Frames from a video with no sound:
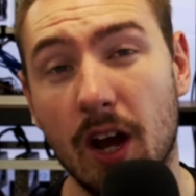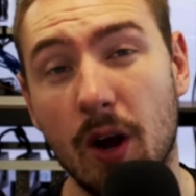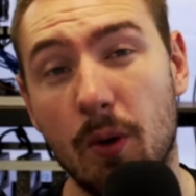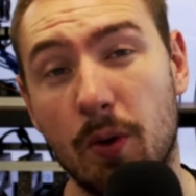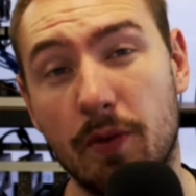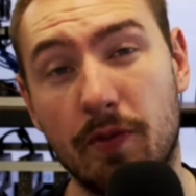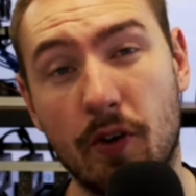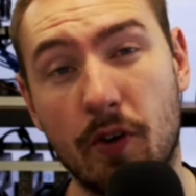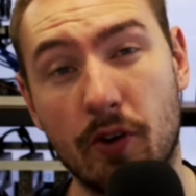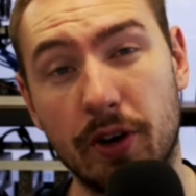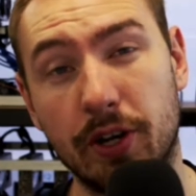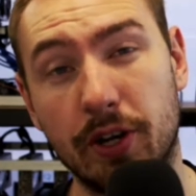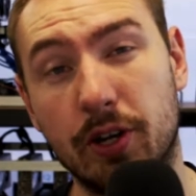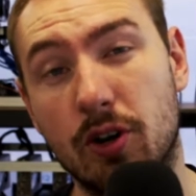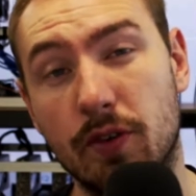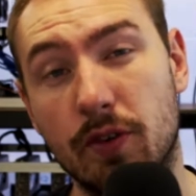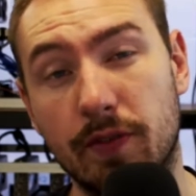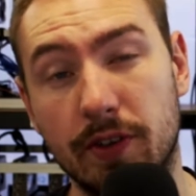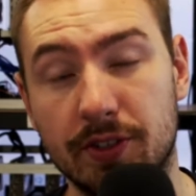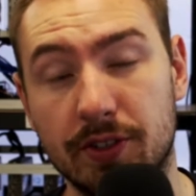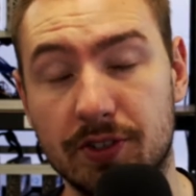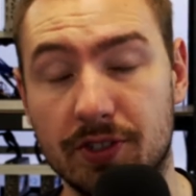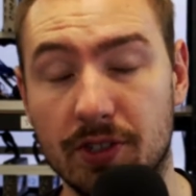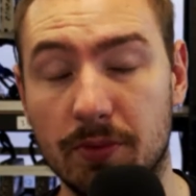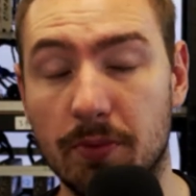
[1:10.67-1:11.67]
We've already
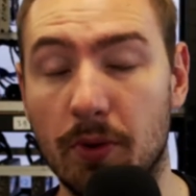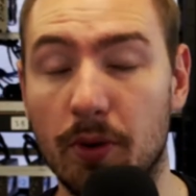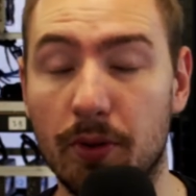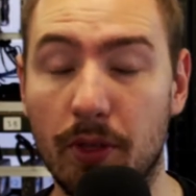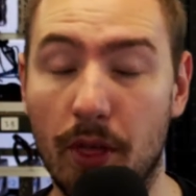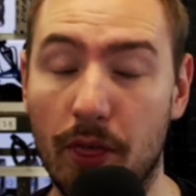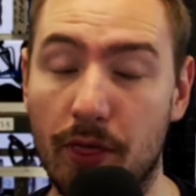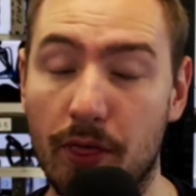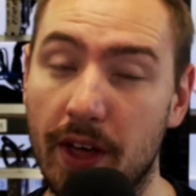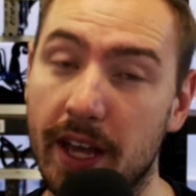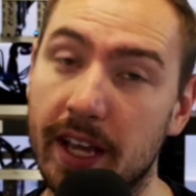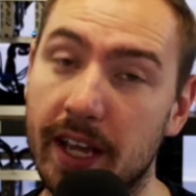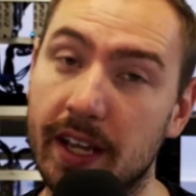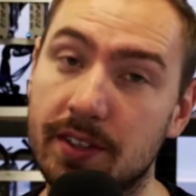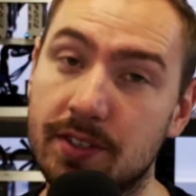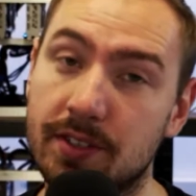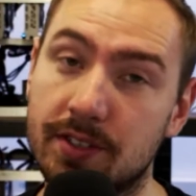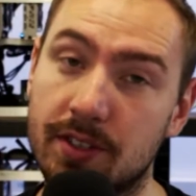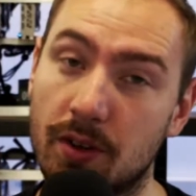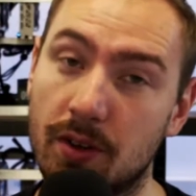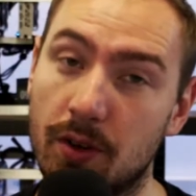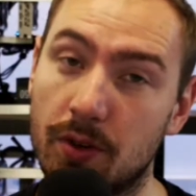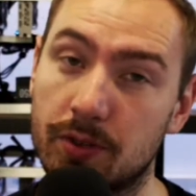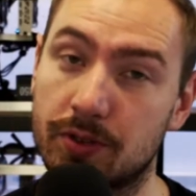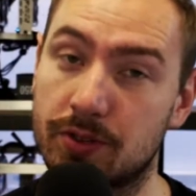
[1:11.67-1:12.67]
covered some other things,
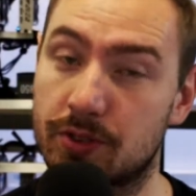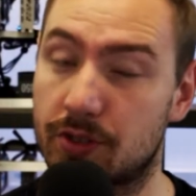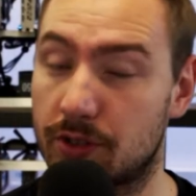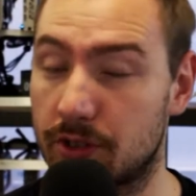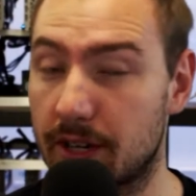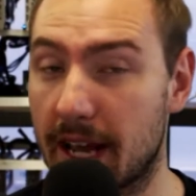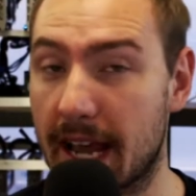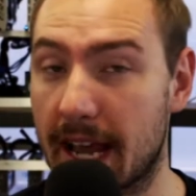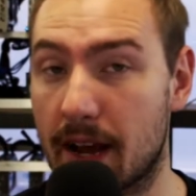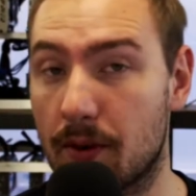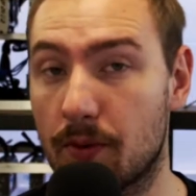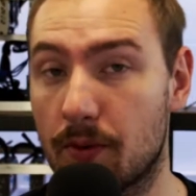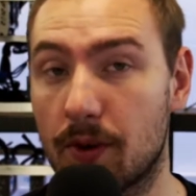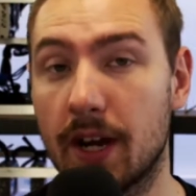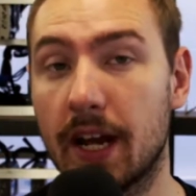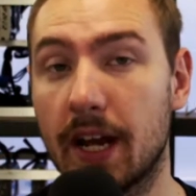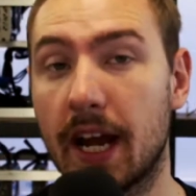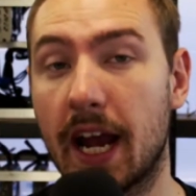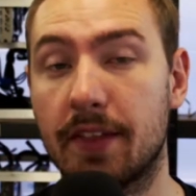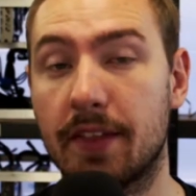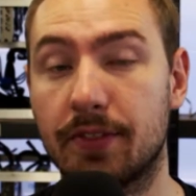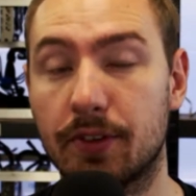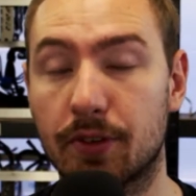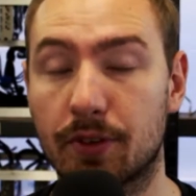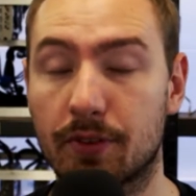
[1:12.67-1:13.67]
so to now
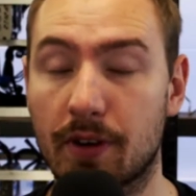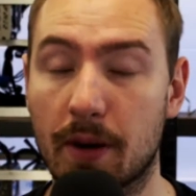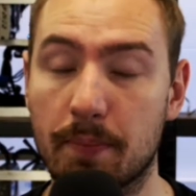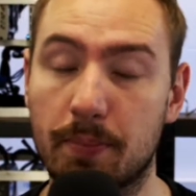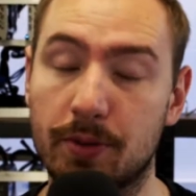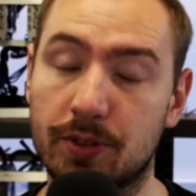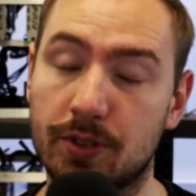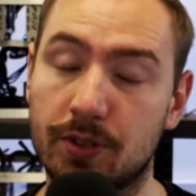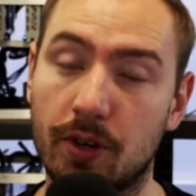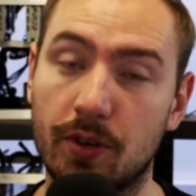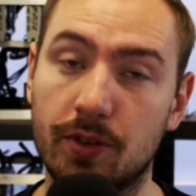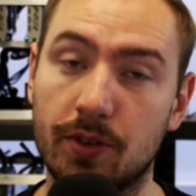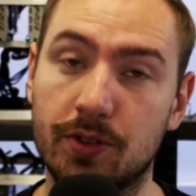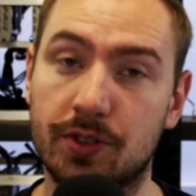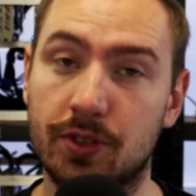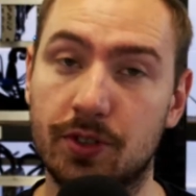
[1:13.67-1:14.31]
in the other episodes,